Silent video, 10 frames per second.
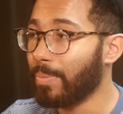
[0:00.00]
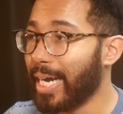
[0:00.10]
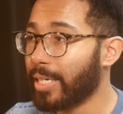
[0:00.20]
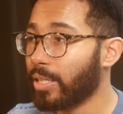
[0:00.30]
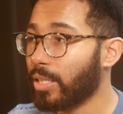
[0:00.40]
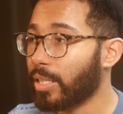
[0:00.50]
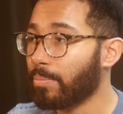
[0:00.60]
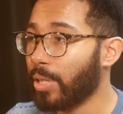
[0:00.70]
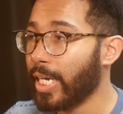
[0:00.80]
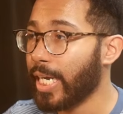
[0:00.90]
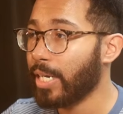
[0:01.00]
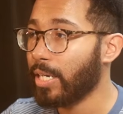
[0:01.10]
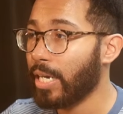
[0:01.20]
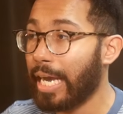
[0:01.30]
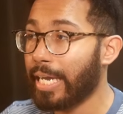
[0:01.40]
back, click and play,
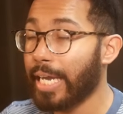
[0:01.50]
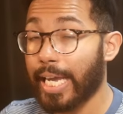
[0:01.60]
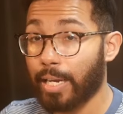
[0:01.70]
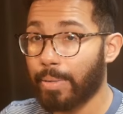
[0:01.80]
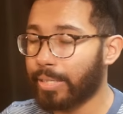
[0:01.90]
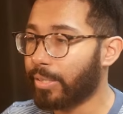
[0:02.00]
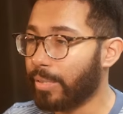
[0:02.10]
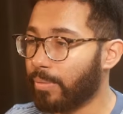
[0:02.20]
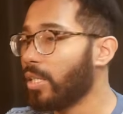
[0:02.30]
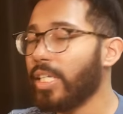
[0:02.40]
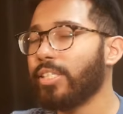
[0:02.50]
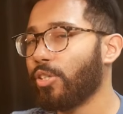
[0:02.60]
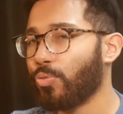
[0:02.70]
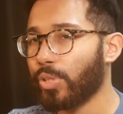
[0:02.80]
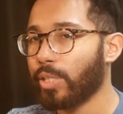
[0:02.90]
and it animates it. This
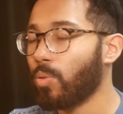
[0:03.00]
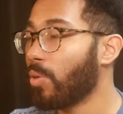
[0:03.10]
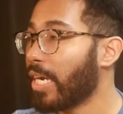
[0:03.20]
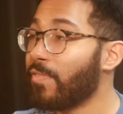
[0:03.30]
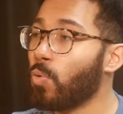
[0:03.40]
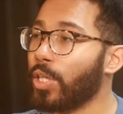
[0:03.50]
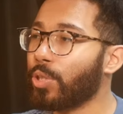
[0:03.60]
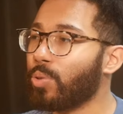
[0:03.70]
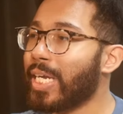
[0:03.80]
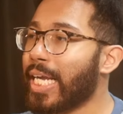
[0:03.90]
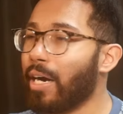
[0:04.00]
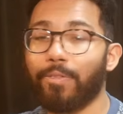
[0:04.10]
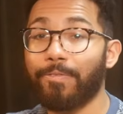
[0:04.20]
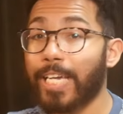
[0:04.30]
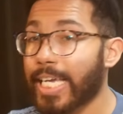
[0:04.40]
is really cool if you want to create a
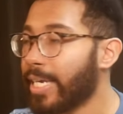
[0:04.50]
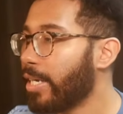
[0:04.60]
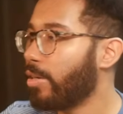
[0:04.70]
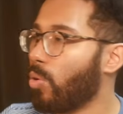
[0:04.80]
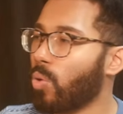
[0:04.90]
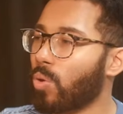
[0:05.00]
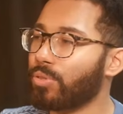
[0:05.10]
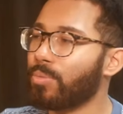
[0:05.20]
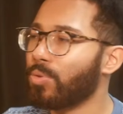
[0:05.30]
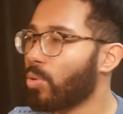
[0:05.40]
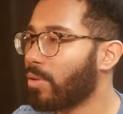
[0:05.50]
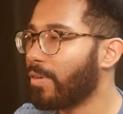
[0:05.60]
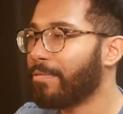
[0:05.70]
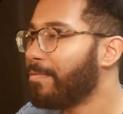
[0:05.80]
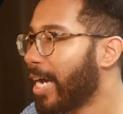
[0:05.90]
fade in or some sort of
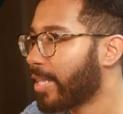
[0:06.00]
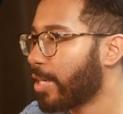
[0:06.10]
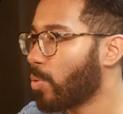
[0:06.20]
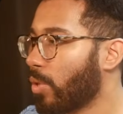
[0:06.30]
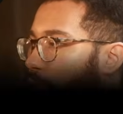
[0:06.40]
effect that you want to